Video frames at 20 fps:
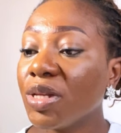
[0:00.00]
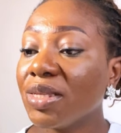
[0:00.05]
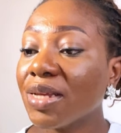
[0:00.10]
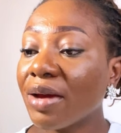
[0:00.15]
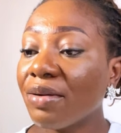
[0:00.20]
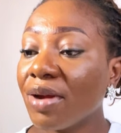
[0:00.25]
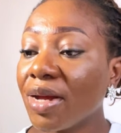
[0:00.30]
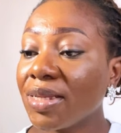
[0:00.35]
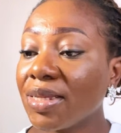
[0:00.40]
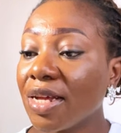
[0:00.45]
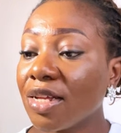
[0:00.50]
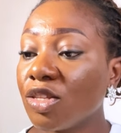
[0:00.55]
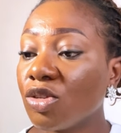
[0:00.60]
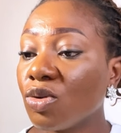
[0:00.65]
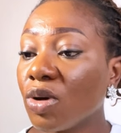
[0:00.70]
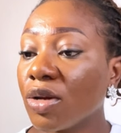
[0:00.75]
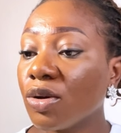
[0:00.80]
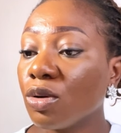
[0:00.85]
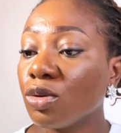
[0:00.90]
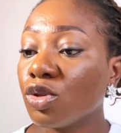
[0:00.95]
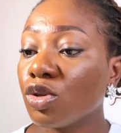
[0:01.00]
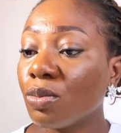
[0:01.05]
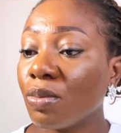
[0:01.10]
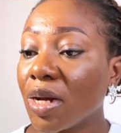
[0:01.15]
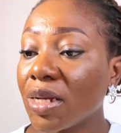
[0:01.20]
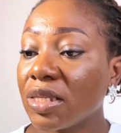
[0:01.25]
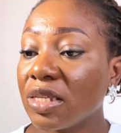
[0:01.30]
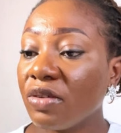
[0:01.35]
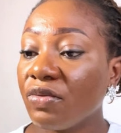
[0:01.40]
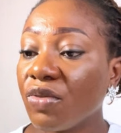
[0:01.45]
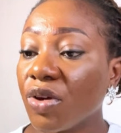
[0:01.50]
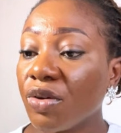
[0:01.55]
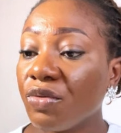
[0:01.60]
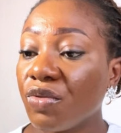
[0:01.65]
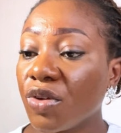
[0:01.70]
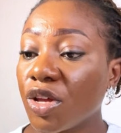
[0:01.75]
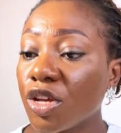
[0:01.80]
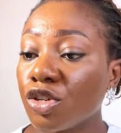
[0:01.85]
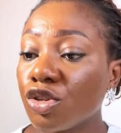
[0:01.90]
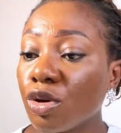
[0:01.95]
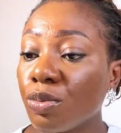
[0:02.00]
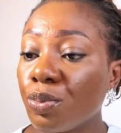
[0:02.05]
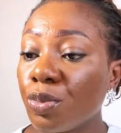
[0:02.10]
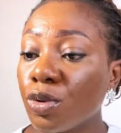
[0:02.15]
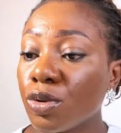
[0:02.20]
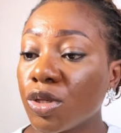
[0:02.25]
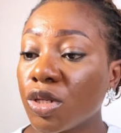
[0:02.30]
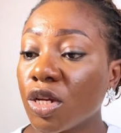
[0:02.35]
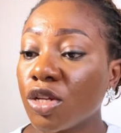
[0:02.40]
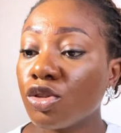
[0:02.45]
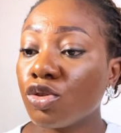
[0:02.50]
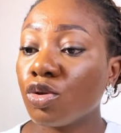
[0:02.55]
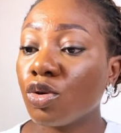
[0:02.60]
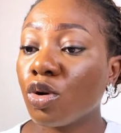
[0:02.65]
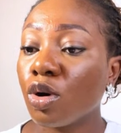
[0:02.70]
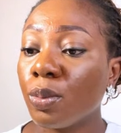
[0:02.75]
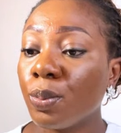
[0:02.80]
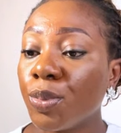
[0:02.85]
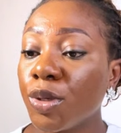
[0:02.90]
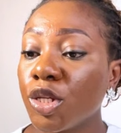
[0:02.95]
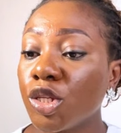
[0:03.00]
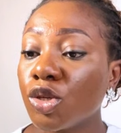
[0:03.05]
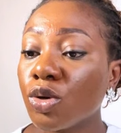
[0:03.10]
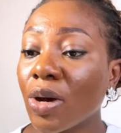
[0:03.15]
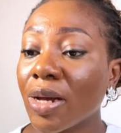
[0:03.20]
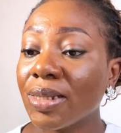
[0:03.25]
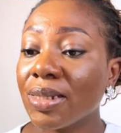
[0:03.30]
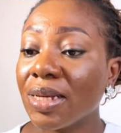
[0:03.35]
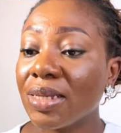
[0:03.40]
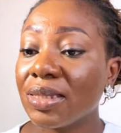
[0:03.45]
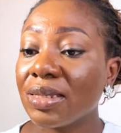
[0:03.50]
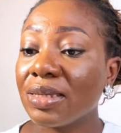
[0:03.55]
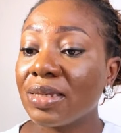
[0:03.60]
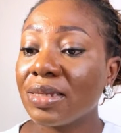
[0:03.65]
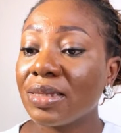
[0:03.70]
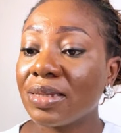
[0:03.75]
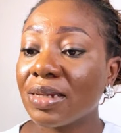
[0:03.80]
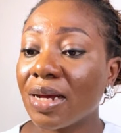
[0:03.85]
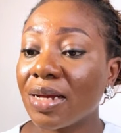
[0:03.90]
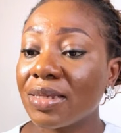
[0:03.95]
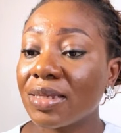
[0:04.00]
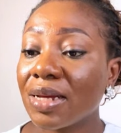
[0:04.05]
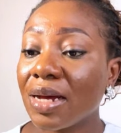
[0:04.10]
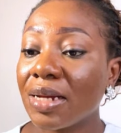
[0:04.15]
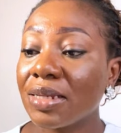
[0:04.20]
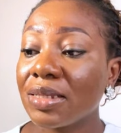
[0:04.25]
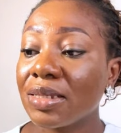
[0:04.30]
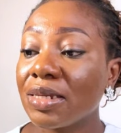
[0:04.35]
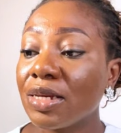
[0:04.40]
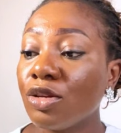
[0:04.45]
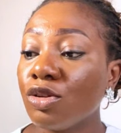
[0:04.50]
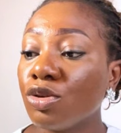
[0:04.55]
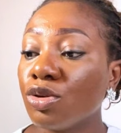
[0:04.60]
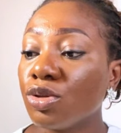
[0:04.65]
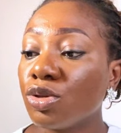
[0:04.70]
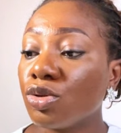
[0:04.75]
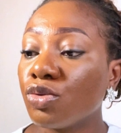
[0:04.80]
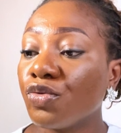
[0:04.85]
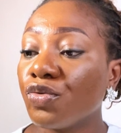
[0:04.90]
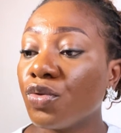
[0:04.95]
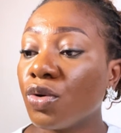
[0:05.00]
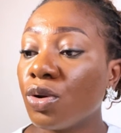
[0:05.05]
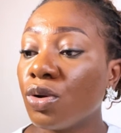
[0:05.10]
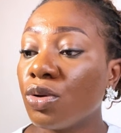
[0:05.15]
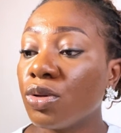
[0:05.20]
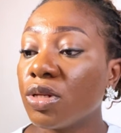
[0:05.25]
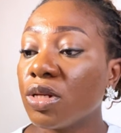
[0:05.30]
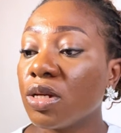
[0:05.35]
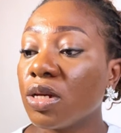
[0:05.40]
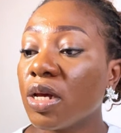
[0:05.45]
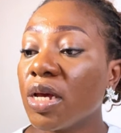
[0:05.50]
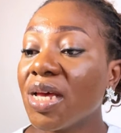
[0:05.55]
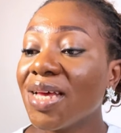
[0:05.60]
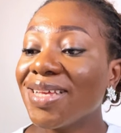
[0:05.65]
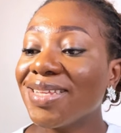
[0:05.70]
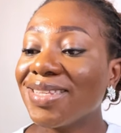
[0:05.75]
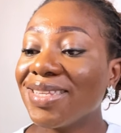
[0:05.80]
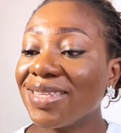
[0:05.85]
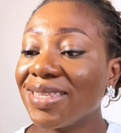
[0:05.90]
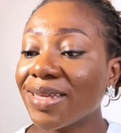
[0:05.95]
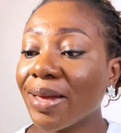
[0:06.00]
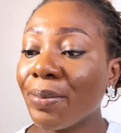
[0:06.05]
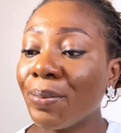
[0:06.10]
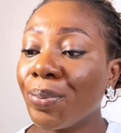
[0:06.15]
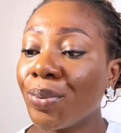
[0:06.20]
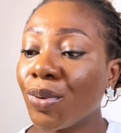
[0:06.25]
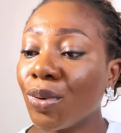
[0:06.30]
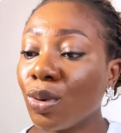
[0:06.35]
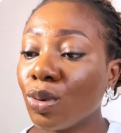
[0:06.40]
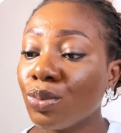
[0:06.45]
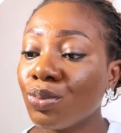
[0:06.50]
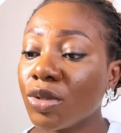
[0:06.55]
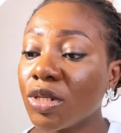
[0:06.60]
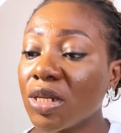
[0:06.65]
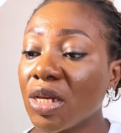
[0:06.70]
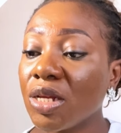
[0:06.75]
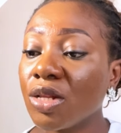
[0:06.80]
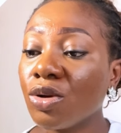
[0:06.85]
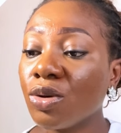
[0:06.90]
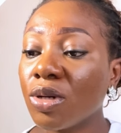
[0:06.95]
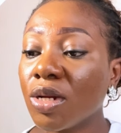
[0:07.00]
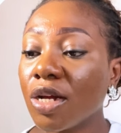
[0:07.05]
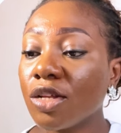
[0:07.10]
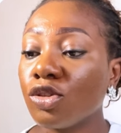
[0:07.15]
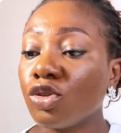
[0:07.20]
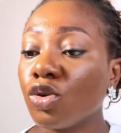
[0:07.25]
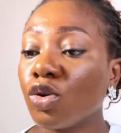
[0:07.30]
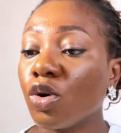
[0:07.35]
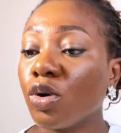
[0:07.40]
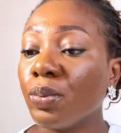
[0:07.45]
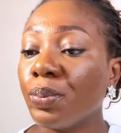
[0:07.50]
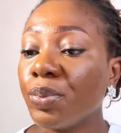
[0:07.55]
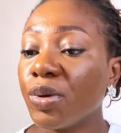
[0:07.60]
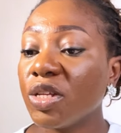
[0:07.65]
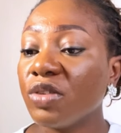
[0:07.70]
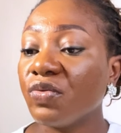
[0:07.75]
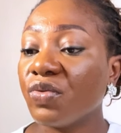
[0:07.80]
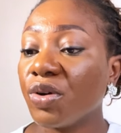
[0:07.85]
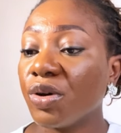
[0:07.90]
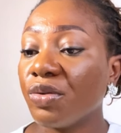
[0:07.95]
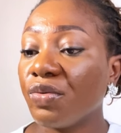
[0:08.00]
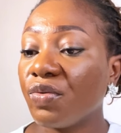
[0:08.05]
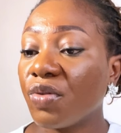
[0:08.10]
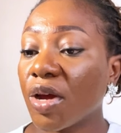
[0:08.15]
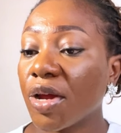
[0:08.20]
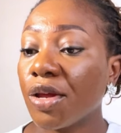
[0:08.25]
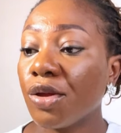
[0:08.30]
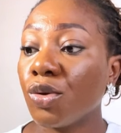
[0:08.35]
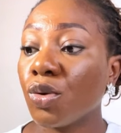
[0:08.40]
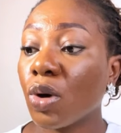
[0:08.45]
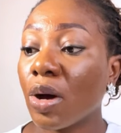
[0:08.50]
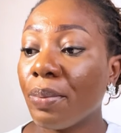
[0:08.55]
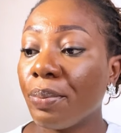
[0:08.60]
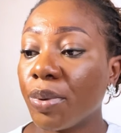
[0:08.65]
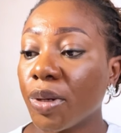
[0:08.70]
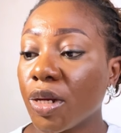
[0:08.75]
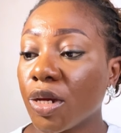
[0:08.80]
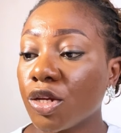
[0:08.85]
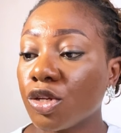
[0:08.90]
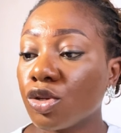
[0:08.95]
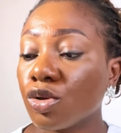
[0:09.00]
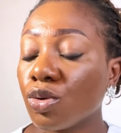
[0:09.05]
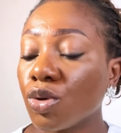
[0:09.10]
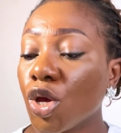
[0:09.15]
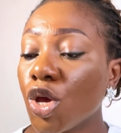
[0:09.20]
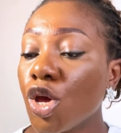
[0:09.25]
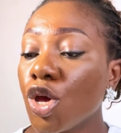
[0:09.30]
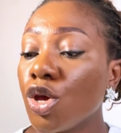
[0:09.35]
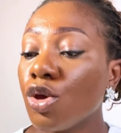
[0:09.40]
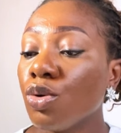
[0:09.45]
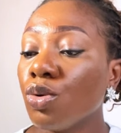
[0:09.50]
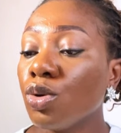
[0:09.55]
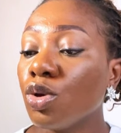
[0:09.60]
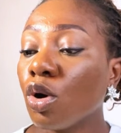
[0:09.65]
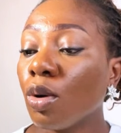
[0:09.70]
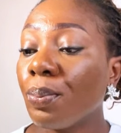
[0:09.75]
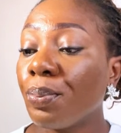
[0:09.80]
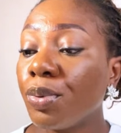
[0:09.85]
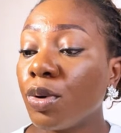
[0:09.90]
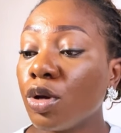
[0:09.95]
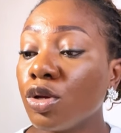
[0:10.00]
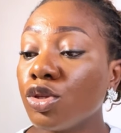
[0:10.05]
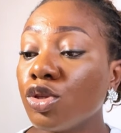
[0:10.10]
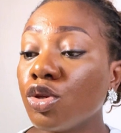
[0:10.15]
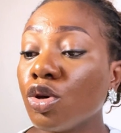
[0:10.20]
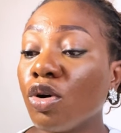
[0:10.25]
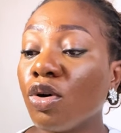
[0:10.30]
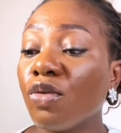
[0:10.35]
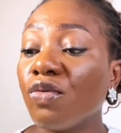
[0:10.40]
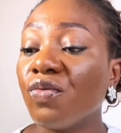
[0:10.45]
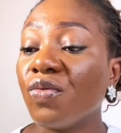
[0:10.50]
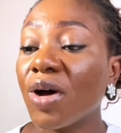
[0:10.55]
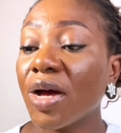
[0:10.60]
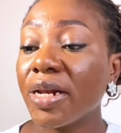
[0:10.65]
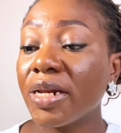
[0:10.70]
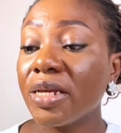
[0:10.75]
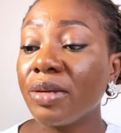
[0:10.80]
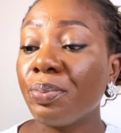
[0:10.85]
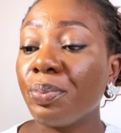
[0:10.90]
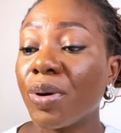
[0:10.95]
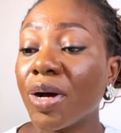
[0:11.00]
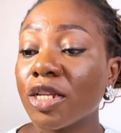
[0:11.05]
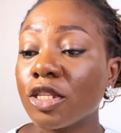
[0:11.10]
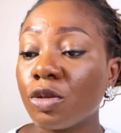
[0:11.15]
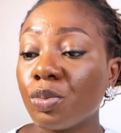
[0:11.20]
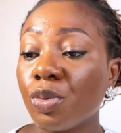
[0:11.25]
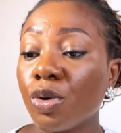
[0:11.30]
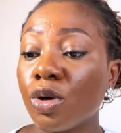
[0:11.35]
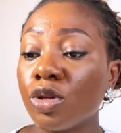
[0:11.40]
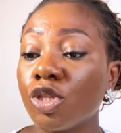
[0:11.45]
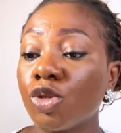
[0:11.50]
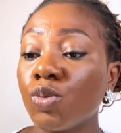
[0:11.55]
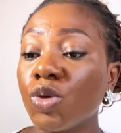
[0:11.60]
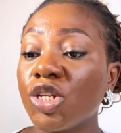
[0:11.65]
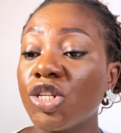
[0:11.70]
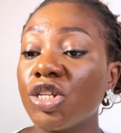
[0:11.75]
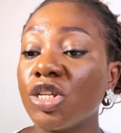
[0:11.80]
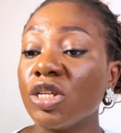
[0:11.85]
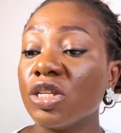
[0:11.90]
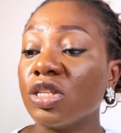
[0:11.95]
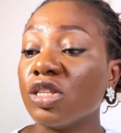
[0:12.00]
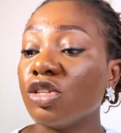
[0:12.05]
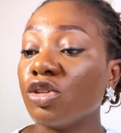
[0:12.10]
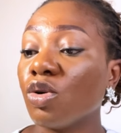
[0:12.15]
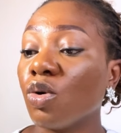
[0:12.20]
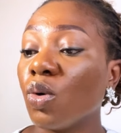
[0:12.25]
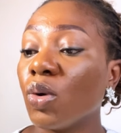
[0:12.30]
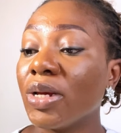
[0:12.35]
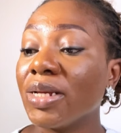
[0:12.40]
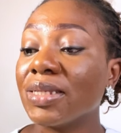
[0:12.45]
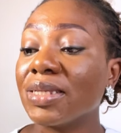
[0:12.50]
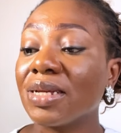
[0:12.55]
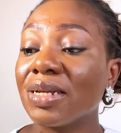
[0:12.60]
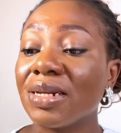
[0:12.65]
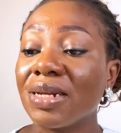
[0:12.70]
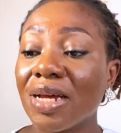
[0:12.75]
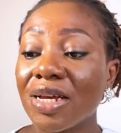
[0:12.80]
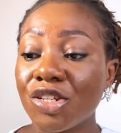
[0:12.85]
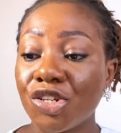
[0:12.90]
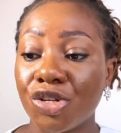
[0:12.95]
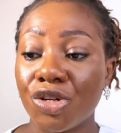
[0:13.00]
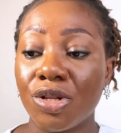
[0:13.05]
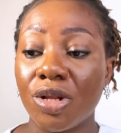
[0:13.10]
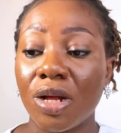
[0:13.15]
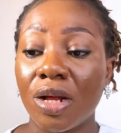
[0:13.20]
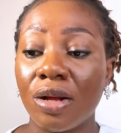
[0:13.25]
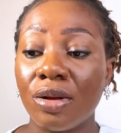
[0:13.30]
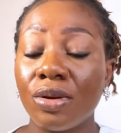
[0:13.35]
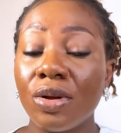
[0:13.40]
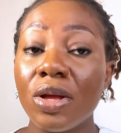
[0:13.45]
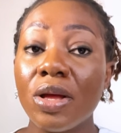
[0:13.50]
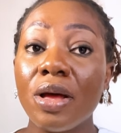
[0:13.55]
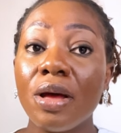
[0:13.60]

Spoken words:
directed to an automatic verification process to complete your identity task, asking you to follow the system prompt in order to complete verifying your application. You would upload your valid passport, which is your international